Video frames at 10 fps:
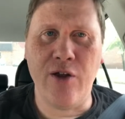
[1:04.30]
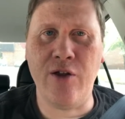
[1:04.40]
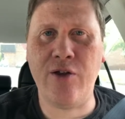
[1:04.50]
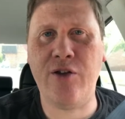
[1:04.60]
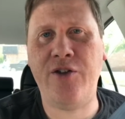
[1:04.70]

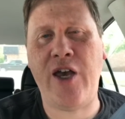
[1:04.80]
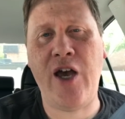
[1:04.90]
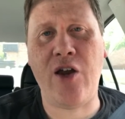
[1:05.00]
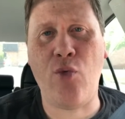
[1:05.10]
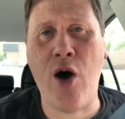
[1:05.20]
they
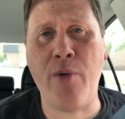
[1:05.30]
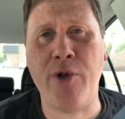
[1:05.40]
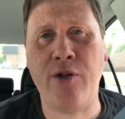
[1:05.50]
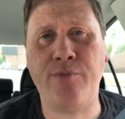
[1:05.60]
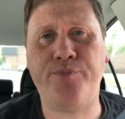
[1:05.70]
had a
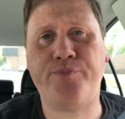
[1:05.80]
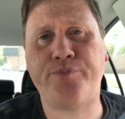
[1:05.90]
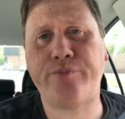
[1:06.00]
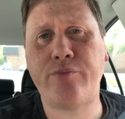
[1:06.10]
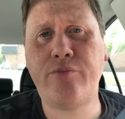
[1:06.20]
wobble
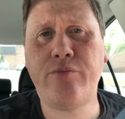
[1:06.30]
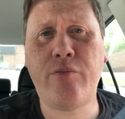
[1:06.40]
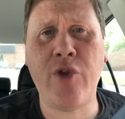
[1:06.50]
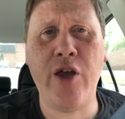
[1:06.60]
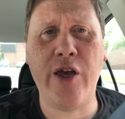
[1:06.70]

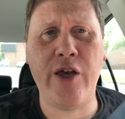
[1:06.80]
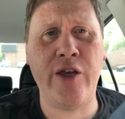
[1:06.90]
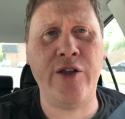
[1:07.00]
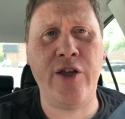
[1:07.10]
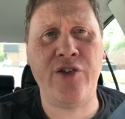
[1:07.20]

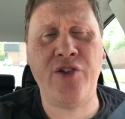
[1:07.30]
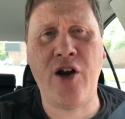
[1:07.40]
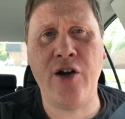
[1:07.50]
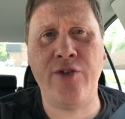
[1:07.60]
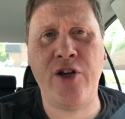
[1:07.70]
in the
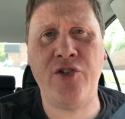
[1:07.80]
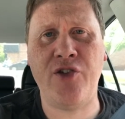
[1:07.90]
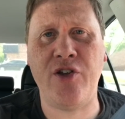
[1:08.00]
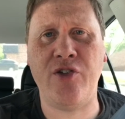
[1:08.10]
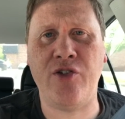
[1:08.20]
start of their
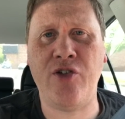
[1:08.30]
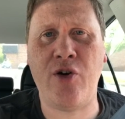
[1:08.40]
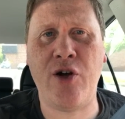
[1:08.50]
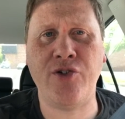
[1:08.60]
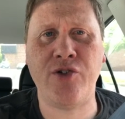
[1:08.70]
season,
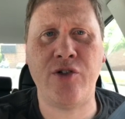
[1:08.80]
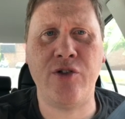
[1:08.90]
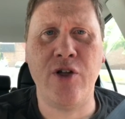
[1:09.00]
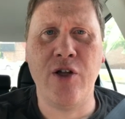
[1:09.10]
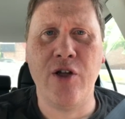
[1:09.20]
so Arsenal
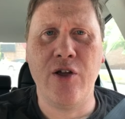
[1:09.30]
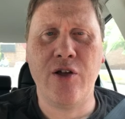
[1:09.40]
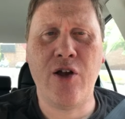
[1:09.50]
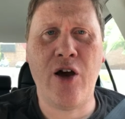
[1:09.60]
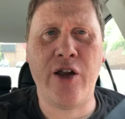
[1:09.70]

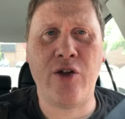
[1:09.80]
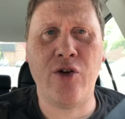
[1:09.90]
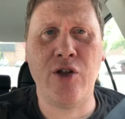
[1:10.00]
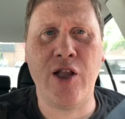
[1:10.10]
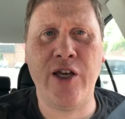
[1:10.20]
got a
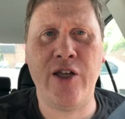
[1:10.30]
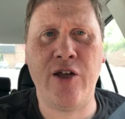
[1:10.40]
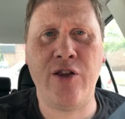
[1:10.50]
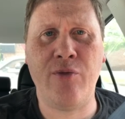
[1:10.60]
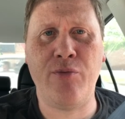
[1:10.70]
good lead
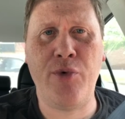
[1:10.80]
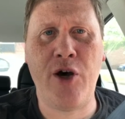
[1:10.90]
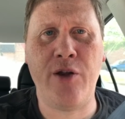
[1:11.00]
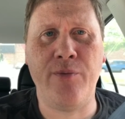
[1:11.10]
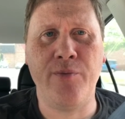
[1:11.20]
on them,
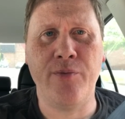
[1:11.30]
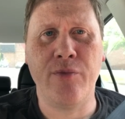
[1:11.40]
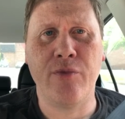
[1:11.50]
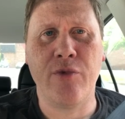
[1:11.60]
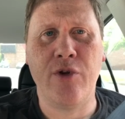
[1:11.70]
but
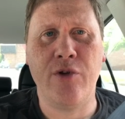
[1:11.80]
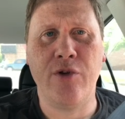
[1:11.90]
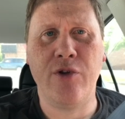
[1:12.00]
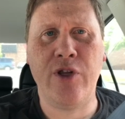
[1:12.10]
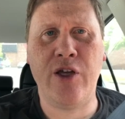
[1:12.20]

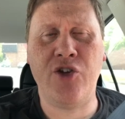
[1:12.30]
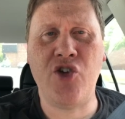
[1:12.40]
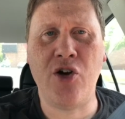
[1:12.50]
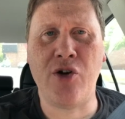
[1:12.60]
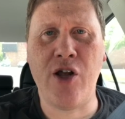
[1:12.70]
the
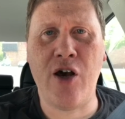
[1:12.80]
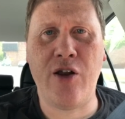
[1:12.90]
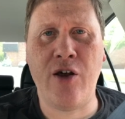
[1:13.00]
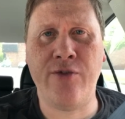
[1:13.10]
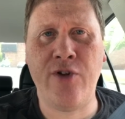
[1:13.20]

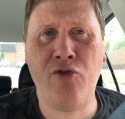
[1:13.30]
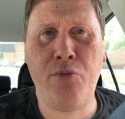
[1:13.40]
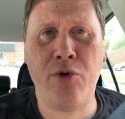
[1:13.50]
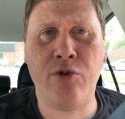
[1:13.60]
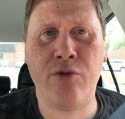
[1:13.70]
juggernaut of
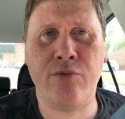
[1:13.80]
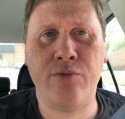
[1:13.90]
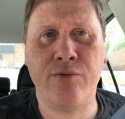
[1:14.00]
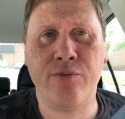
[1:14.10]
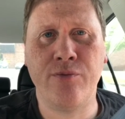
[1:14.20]
Liverpool
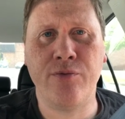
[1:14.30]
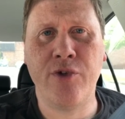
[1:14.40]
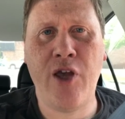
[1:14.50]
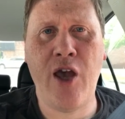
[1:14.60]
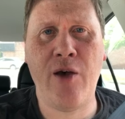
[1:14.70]

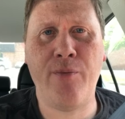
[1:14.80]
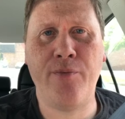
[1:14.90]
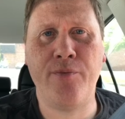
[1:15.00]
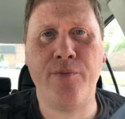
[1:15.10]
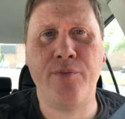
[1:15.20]
came
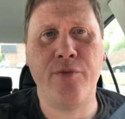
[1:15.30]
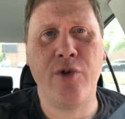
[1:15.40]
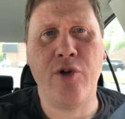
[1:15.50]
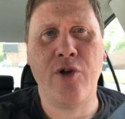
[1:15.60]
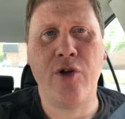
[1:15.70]

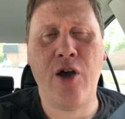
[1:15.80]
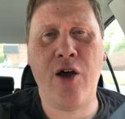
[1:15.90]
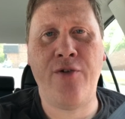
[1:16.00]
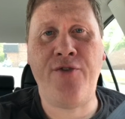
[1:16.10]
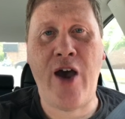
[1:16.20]

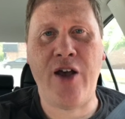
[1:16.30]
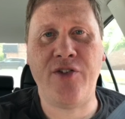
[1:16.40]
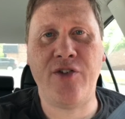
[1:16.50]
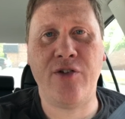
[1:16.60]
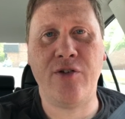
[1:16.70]

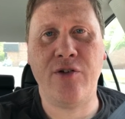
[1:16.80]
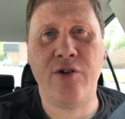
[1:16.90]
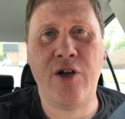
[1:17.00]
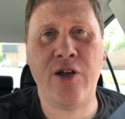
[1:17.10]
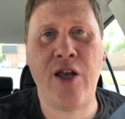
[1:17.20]
fast
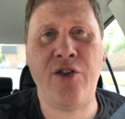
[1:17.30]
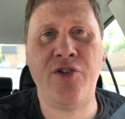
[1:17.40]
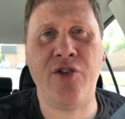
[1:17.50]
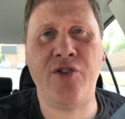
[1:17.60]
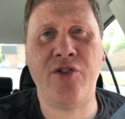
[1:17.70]

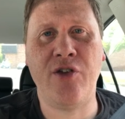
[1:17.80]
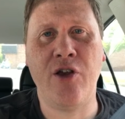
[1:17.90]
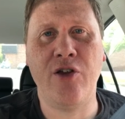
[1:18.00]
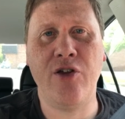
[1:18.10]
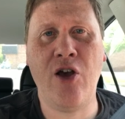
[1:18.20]
against this
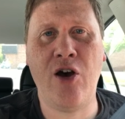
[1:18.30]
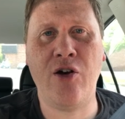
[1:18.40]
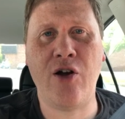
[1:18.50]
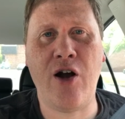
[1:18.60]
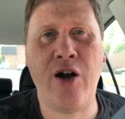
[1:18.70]

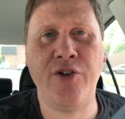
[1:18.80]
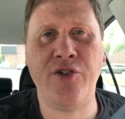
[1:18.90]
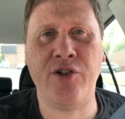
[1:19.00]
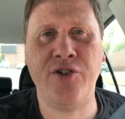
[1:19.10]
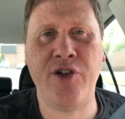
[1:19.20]
young
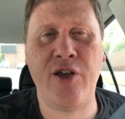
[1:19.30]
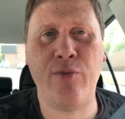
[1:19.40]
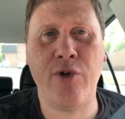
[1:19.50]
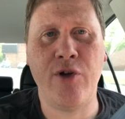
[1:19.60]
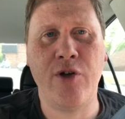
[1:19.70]
Arsenal team,